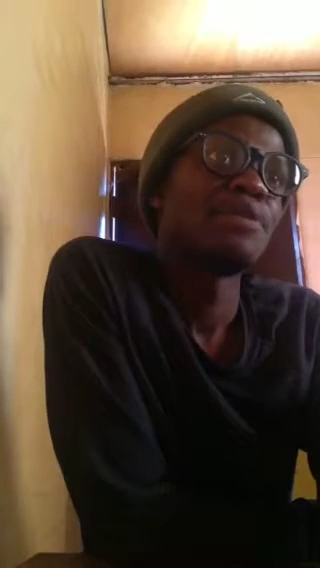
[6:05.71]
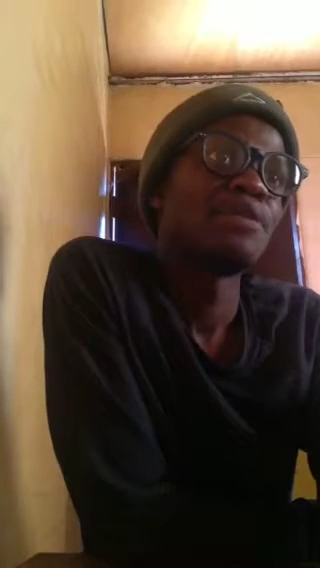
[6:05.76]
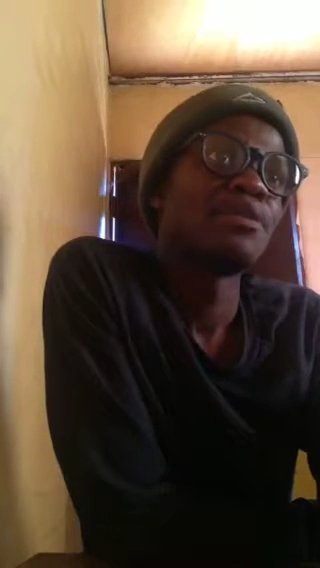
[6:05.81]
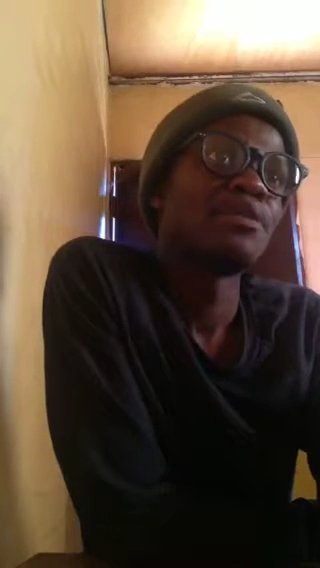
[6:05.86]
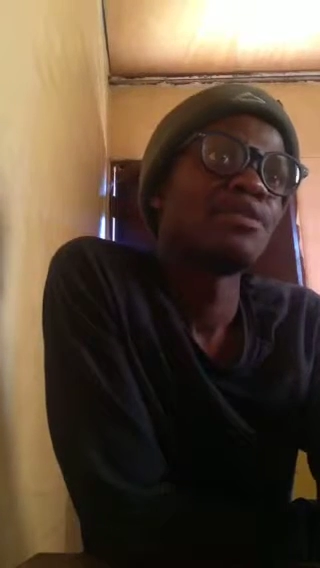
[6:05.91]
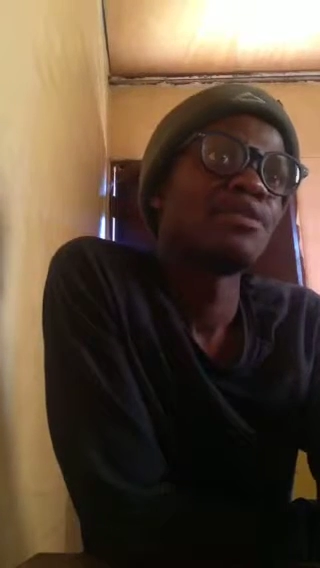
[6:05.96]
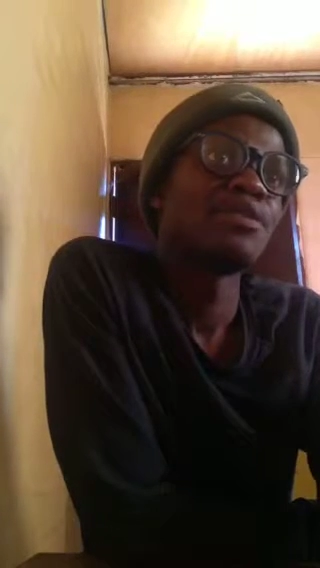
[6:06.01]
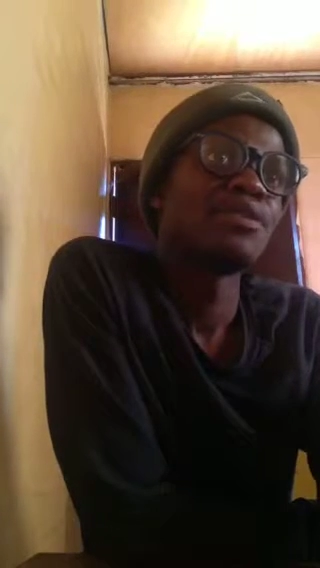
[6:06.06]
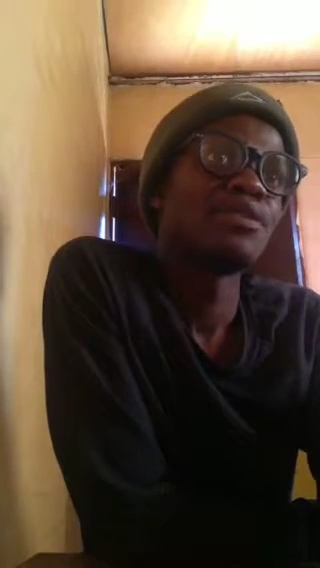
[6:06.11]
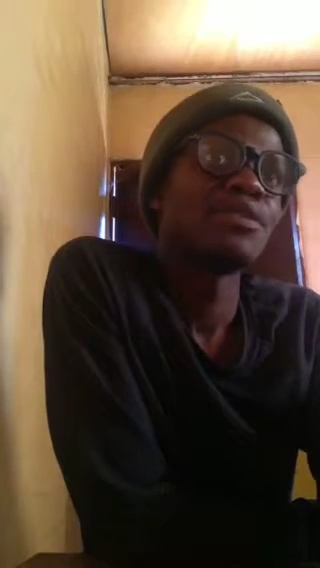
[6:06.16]

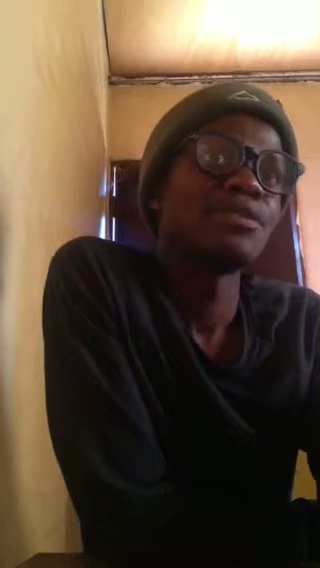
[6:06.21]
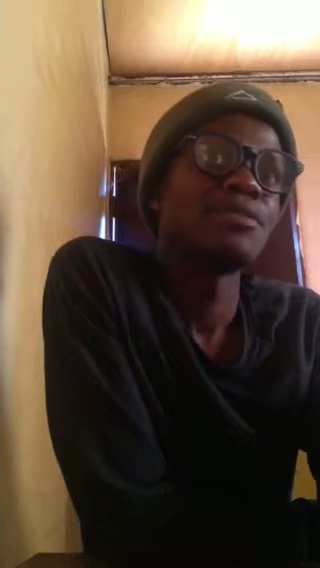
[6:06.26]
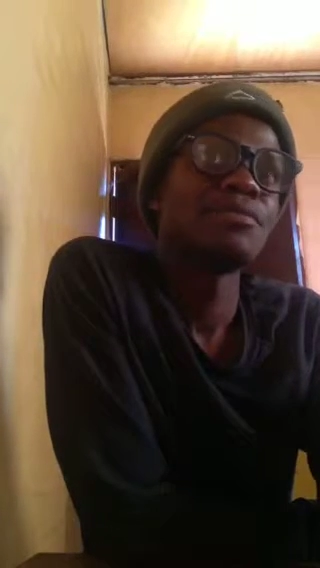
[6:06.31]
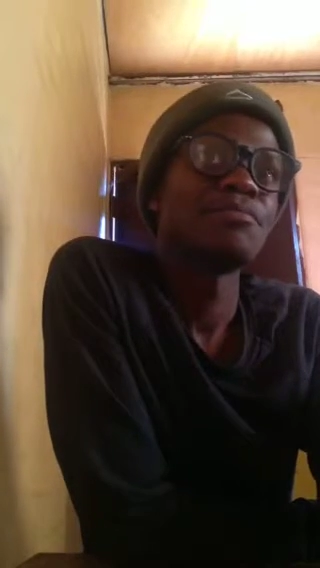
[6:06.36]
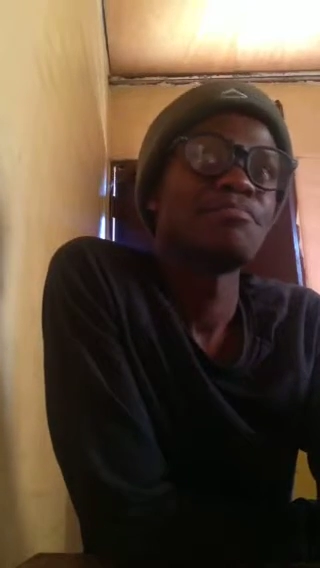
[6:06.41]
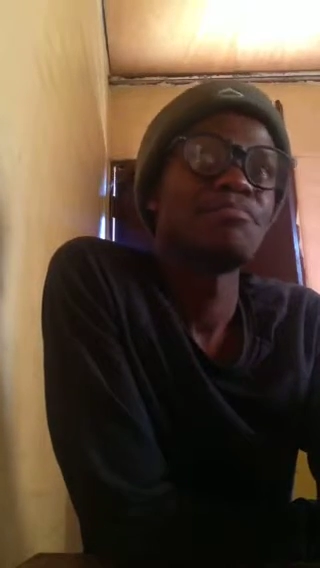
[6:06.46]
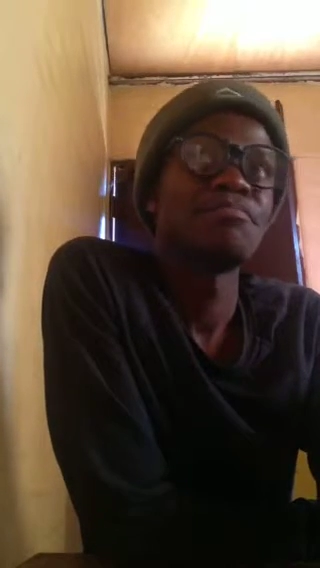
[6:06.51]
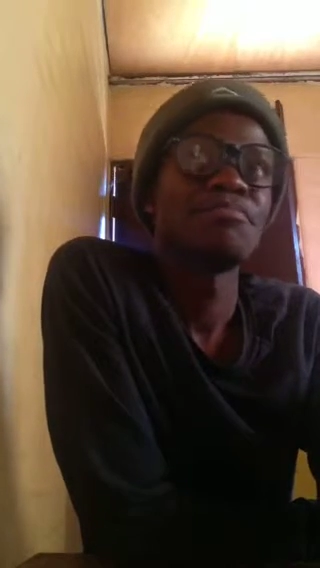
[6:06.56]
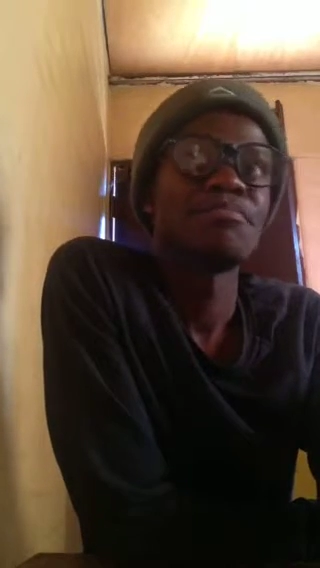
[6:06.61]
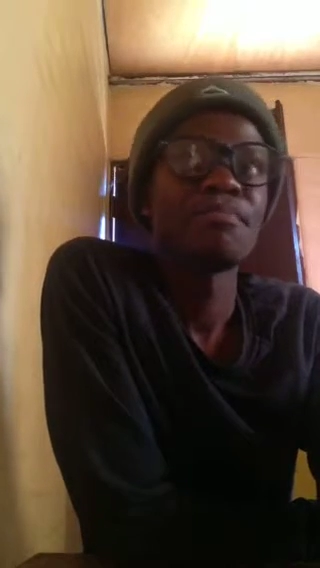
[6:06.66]

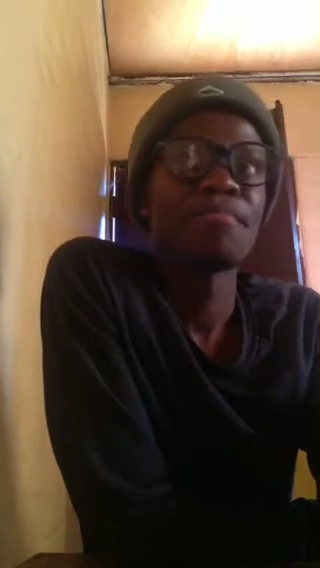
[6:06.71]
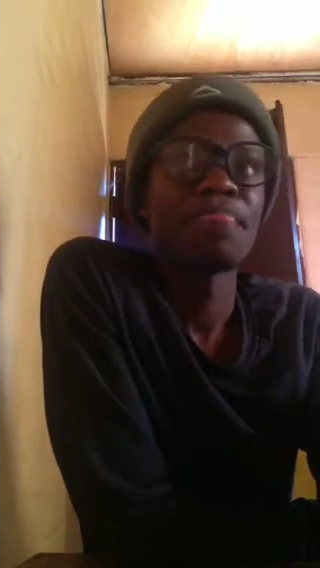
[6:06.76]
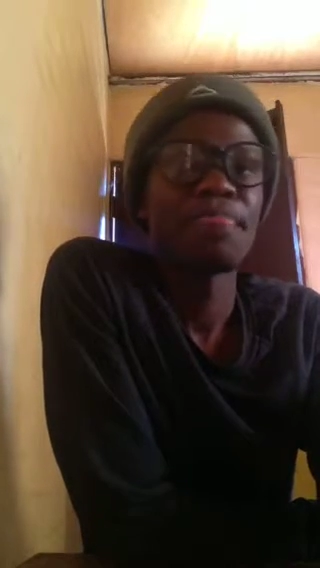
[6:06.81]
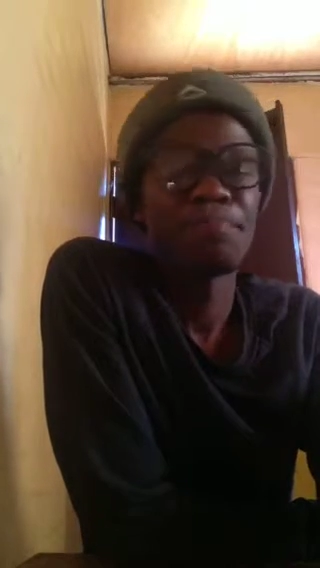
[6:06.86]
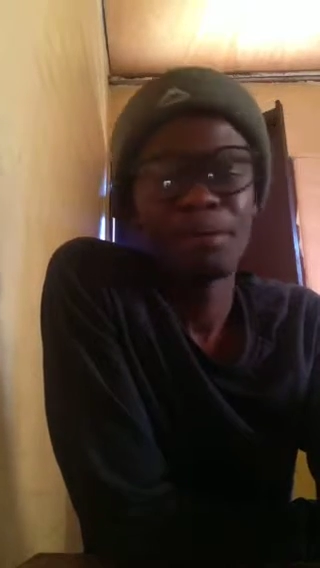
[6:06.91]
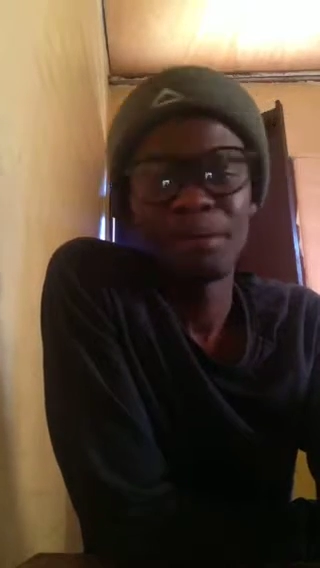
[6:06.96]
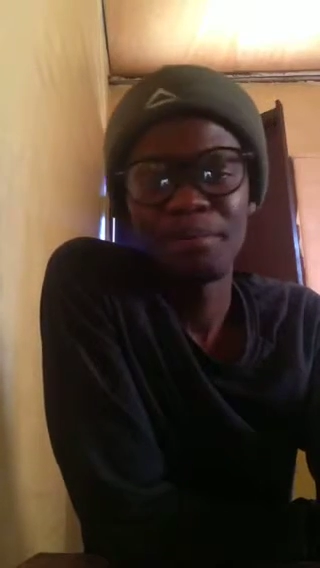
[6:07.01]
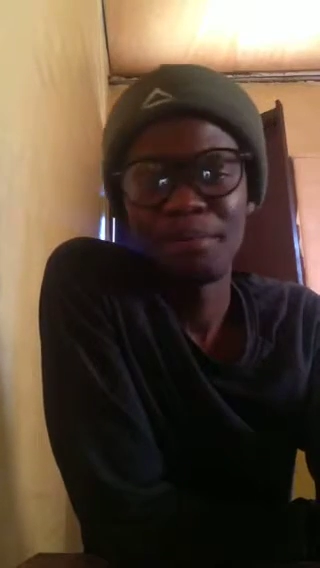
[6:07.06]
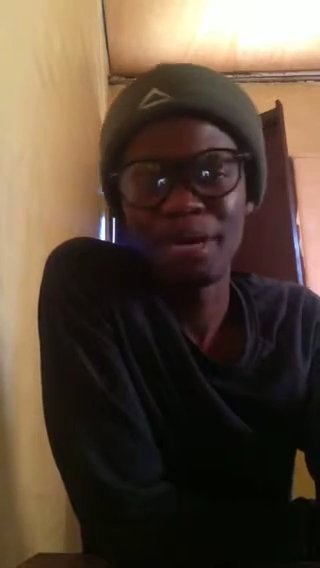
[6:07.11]
But